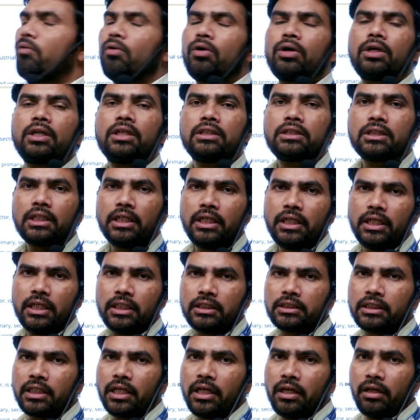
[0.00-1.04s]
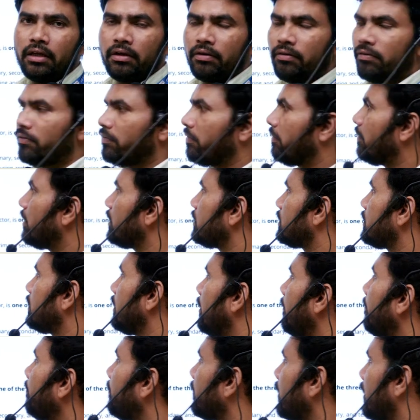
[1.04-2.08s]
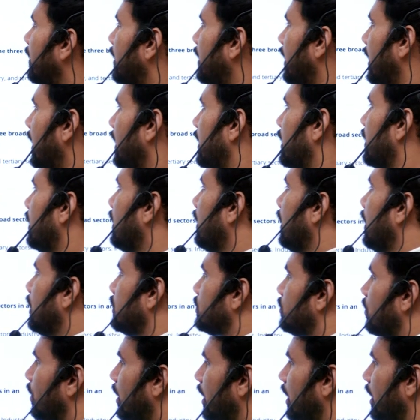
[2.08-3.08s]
what is industry first, right? So